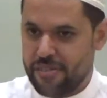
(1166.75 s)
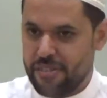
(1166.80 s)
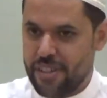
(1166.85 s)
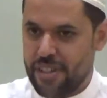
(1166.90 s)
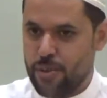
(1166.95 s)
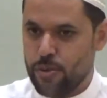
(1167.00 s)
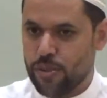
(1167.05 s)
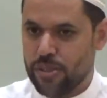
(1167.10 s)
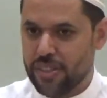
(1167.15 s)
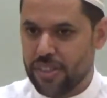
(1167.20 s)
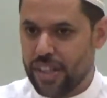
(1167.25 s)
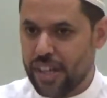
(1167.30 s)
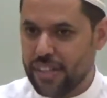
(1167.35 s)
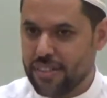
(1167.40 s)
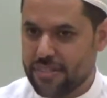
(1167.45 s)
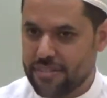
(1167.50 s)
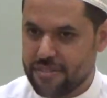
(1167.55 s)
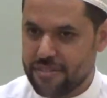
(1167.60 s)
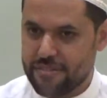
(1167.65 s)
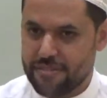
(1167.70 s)
he will
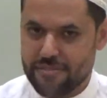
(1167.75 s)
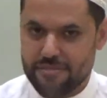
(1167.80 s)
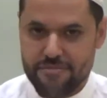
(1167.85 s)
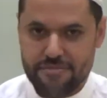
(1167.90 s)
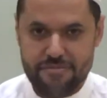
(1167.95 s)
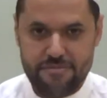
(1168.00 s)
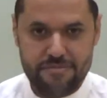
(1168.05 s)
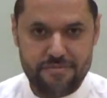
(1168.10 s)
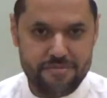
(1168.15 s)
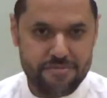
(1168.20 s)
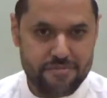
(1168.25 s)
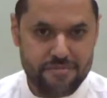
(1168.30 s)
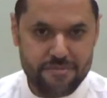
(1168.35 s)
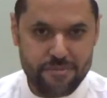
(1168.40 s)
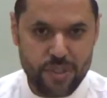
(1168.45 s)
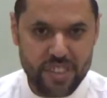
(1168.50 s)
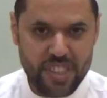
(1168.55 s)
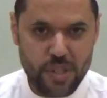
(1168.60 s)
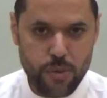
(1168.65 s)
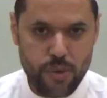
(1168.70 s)
get
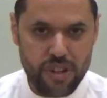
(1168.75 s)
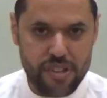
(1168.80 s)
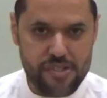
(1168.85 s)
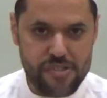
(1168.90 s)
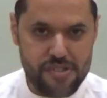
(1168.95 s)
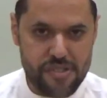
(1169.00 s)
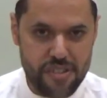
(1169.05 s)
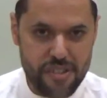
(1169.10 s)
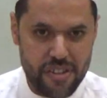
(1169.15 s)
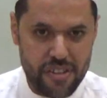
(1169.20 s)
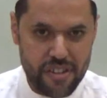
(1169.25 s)
what he wants.